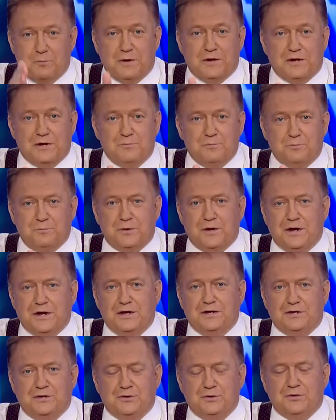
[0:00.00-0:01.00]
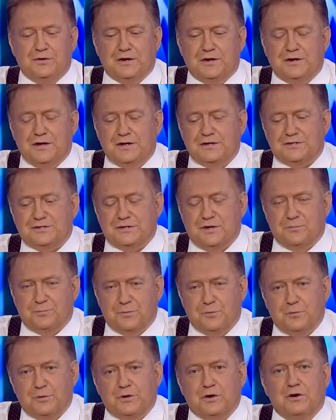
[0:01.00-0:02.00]
many of them paid to do that kind of stuff,
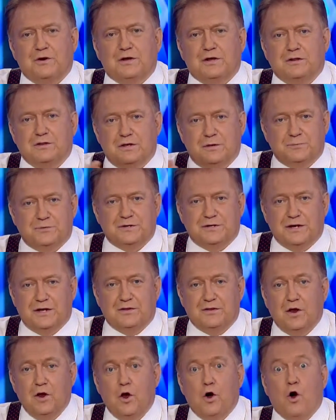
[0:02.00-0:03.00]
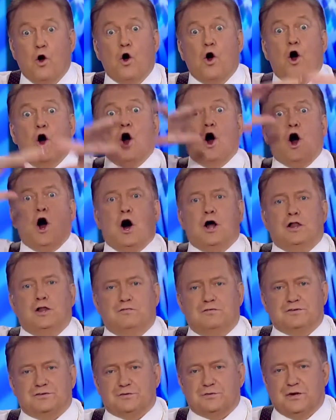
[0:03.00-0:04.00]
but we all get lumped together. All
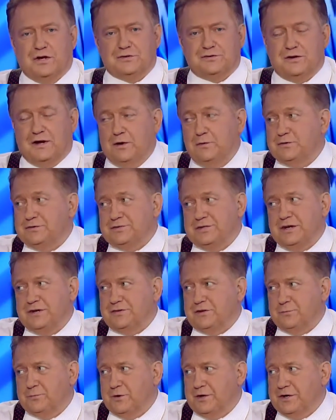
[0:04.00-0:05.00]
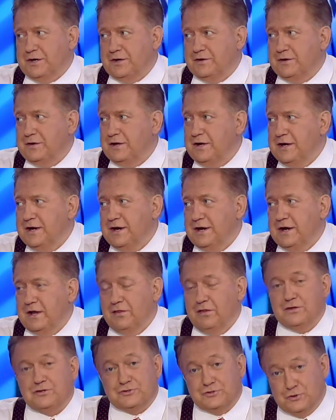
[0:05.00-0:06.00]
of us were out there. I wasn't out there breaking anything.
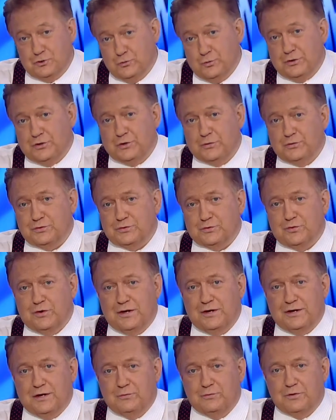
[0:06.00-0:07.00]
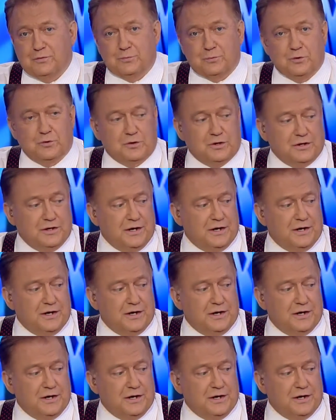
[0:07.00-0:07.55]
Unless your window was around, I would have broken